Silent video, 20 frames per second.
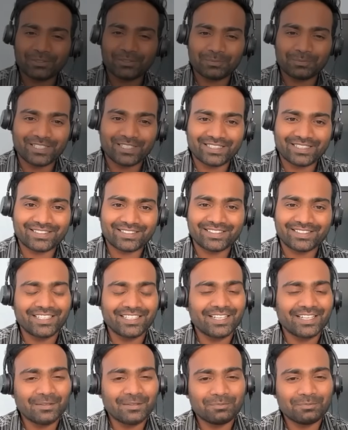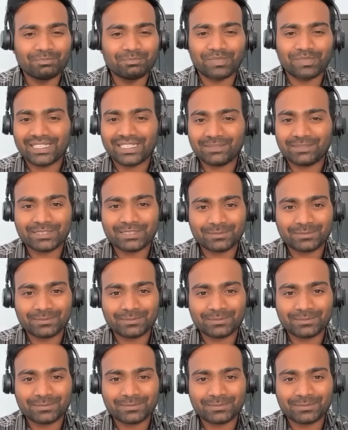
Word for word: everyone, my name is